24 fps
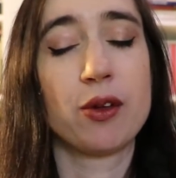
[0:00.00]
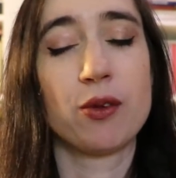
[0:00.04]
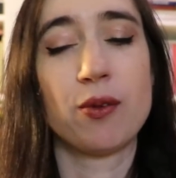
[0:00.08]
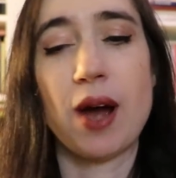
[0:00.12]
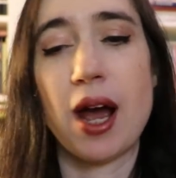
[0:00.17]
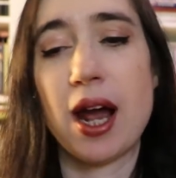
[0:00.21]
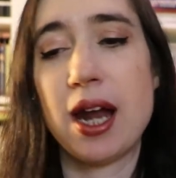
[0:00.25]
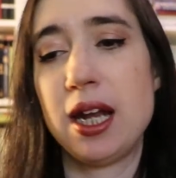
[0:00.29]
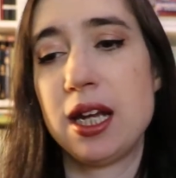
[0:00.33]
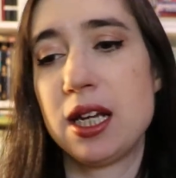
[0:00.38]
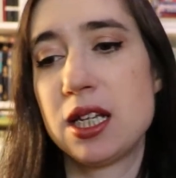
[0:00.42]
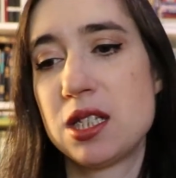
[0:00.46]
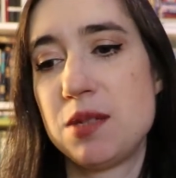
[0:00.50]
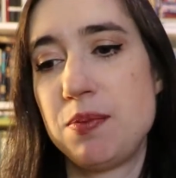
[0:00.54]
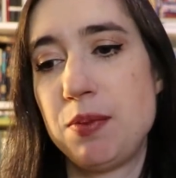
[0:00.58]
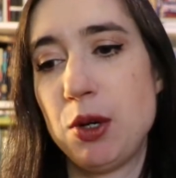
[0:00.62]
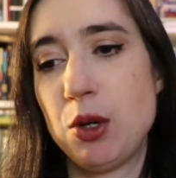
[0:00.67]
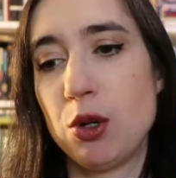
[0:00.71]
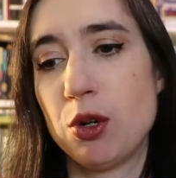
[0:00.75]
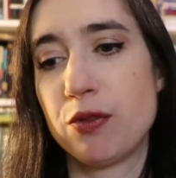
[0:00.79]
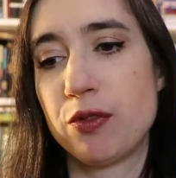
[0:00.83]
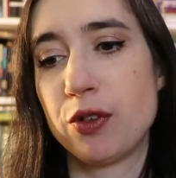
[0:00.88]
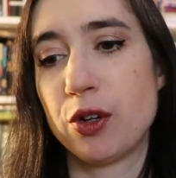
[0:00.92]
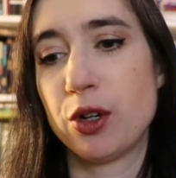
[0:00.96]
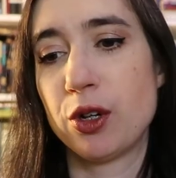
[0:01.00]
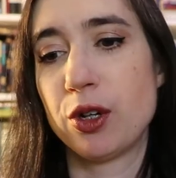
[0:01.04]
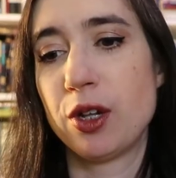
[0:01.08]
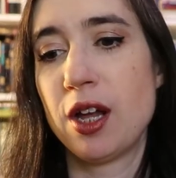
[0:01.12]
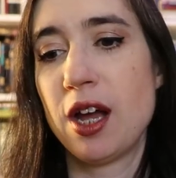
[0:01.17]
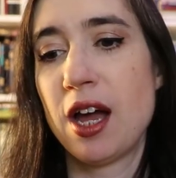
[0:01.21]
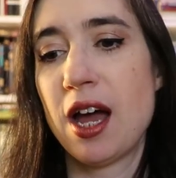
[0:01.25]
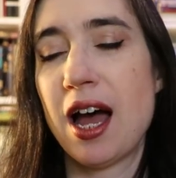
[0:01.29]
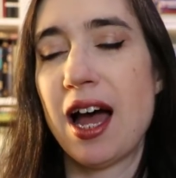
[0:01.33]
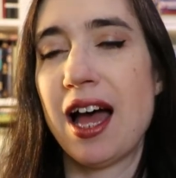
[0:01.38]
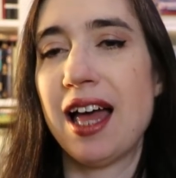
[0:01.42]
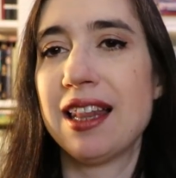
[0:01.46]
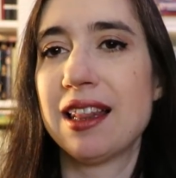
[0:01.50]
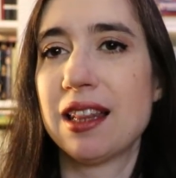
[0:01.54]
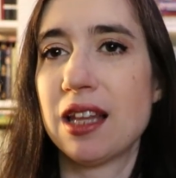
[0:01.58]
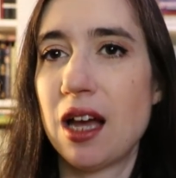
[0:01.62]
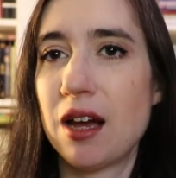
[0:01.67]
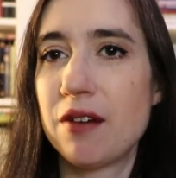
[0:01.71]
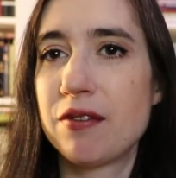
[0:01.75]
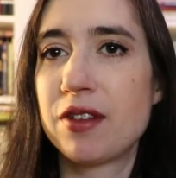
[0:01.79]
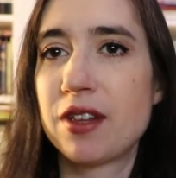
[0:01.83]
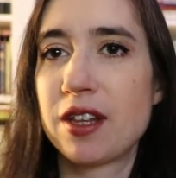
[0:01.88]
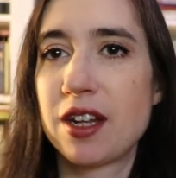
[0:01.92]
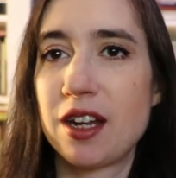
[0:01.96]
The writing is beautiful. I
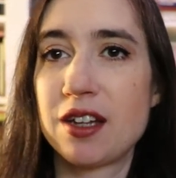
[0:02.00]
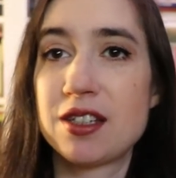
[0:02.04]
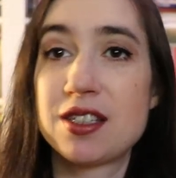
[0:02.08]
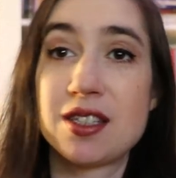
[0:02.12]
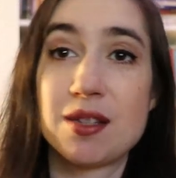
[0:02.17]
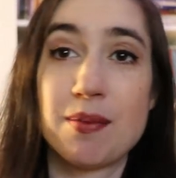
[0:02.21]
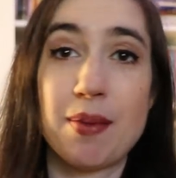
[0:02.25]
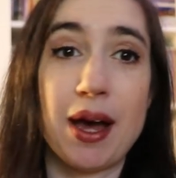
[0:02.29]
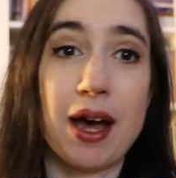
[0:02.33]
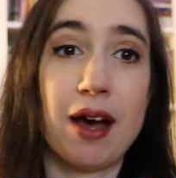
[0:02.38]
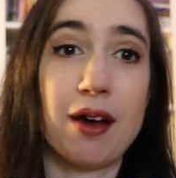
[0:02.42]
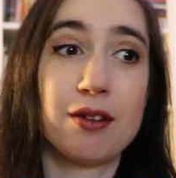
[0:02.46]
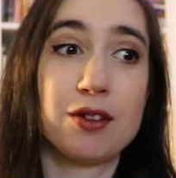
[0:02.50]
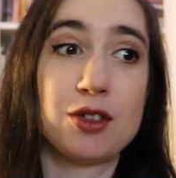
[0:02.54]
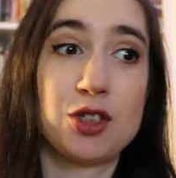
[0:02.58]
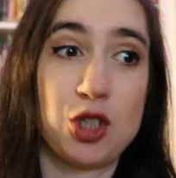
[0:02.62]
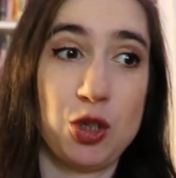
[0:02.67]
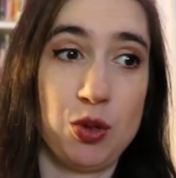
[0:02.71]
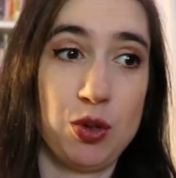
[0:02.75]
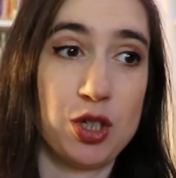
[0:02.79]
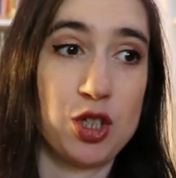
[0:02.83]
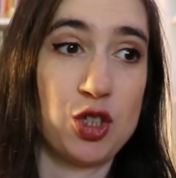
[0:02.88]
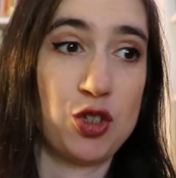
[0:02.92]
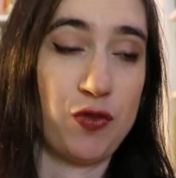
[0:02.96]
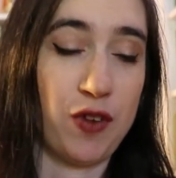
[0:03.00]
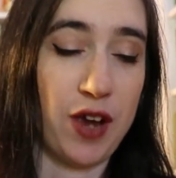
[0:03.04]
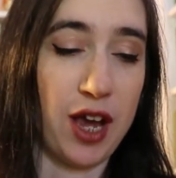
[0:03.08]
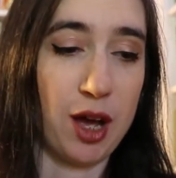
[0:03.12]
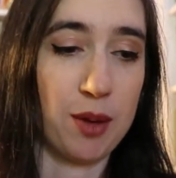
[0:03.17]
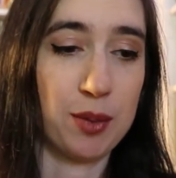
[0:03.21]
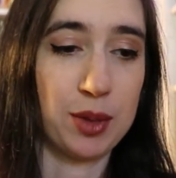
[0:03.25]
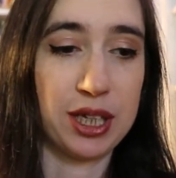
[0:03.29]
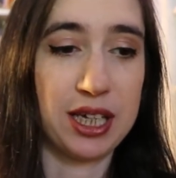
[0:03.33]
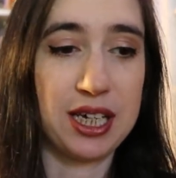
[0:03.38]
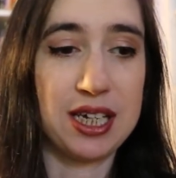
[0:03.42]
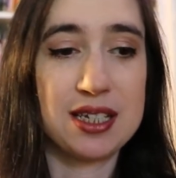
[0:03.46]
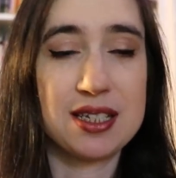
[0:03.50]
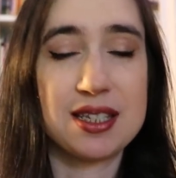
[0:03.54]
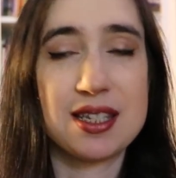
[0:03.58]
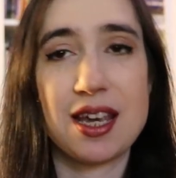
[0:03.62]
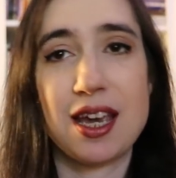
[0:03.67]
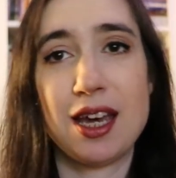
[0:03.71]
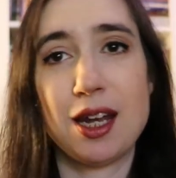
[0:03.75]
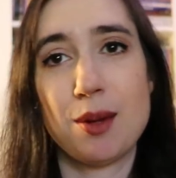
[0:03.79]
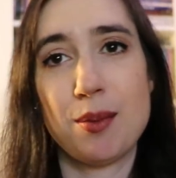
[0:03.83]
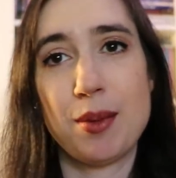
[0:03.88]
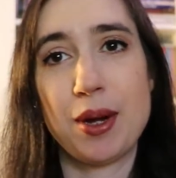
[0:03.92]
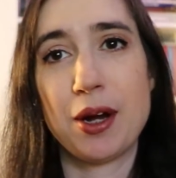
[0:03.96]
loved that it's about Jewish families
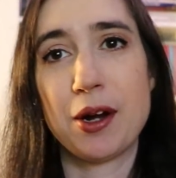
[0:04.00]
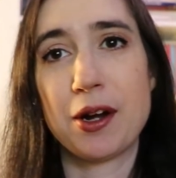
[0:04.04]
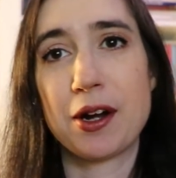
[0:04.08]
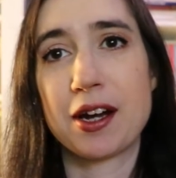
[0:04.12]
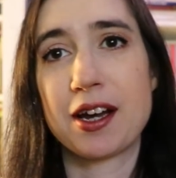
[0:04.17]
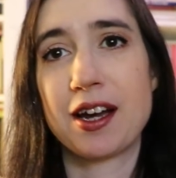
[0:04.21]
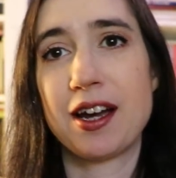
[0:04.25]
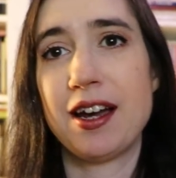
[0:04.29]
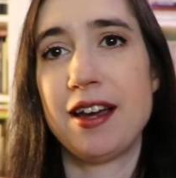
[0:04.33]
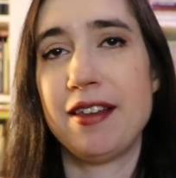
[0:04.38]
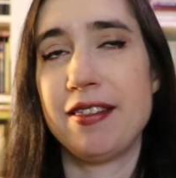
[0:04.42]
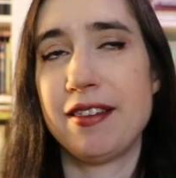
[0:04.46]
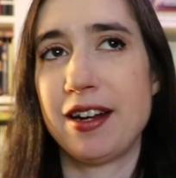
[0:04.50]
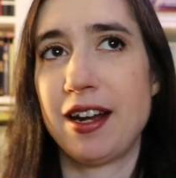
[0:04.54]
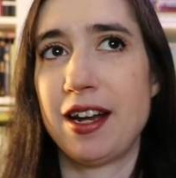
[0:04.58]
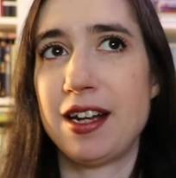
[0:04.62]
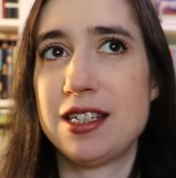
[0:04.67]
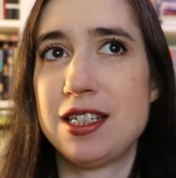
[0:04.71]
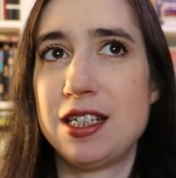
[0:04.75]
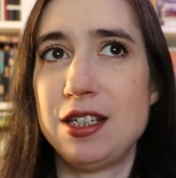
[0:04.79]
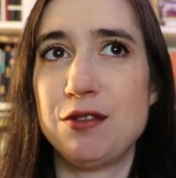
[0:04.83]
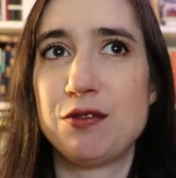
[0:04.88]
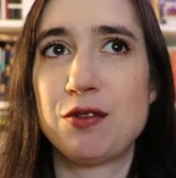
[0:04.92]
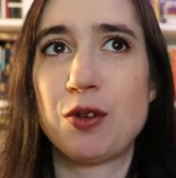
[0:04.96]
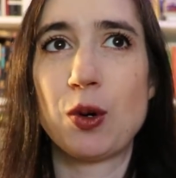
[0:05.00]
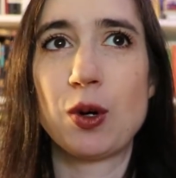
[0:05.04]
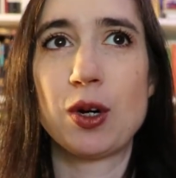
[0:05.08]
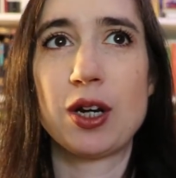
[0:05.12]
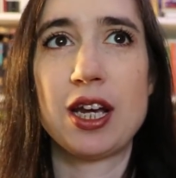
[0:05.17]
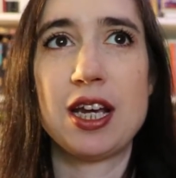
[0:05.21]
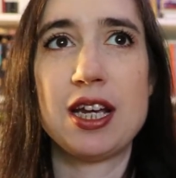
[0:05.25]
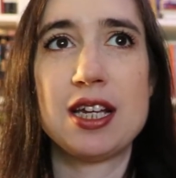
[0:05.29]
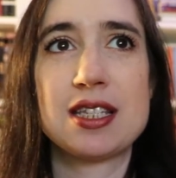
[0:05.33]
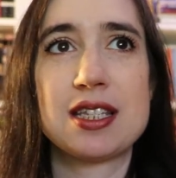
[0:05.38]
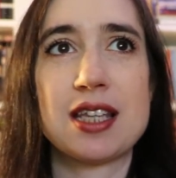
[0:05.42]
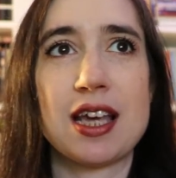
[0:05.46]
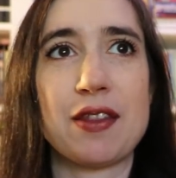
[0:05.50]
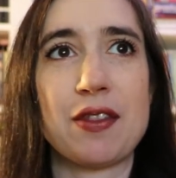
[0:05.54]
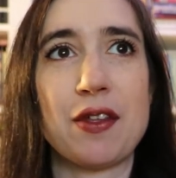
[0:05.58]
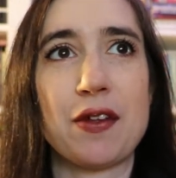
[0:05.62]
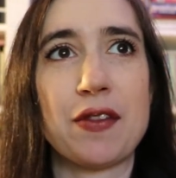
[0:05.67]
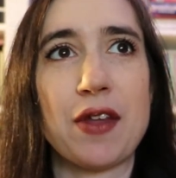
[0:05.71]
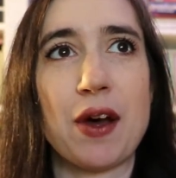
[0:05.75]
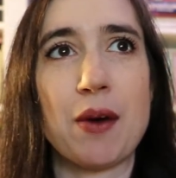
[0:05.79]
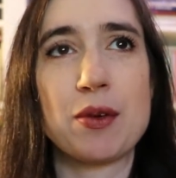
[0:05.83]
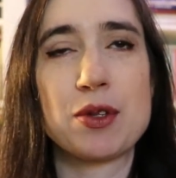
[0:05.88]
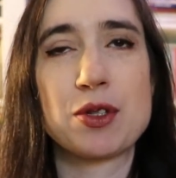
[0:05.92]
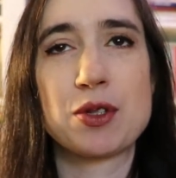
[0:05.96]
in America in the nineteen forties. I
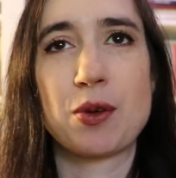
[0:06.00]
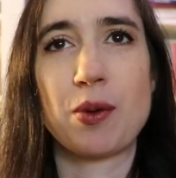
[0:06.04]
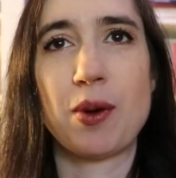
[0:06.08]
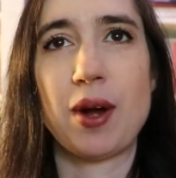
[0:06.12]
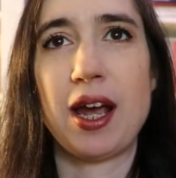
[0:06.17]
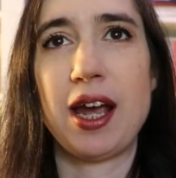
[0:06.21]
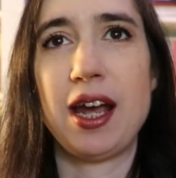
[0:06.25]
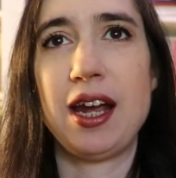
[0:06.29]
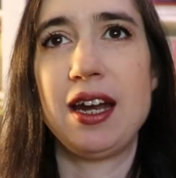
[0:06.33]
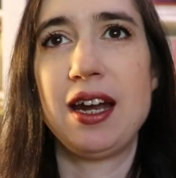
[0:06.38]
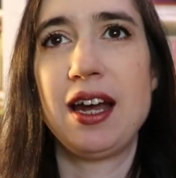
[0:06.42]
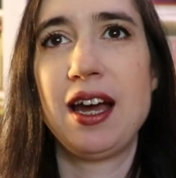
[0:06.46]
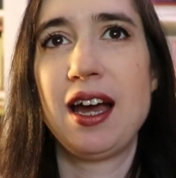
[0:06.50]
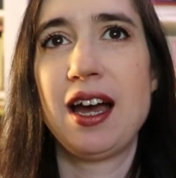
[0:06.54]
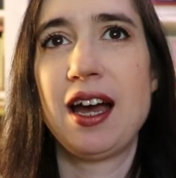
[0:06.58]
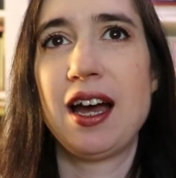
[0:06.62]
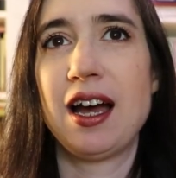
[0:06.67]
thought that was great.